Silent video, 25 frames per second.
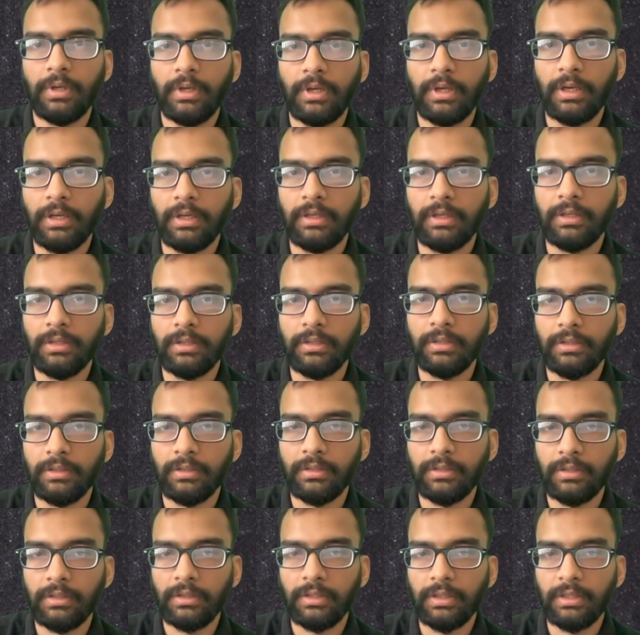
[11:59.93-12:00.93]
and
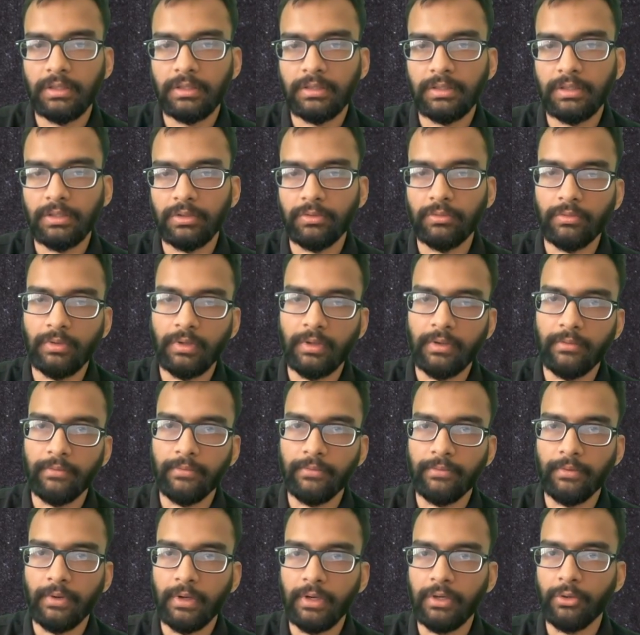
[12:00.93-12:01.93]
here let's say you have
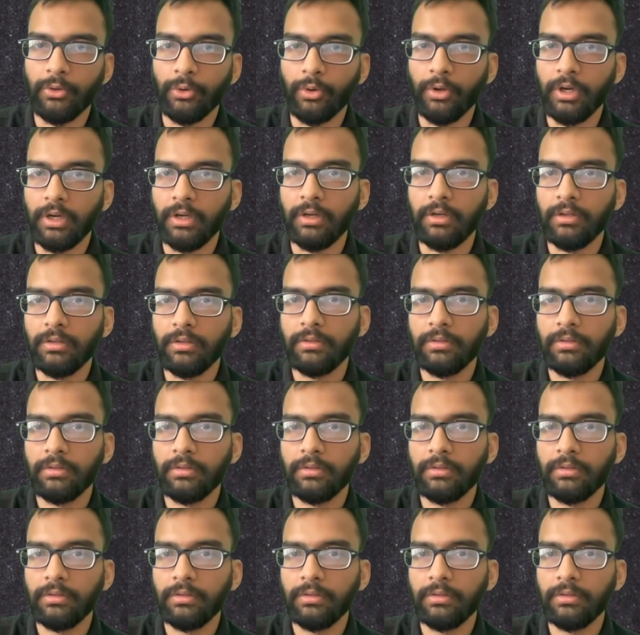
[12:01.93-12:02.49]
Android,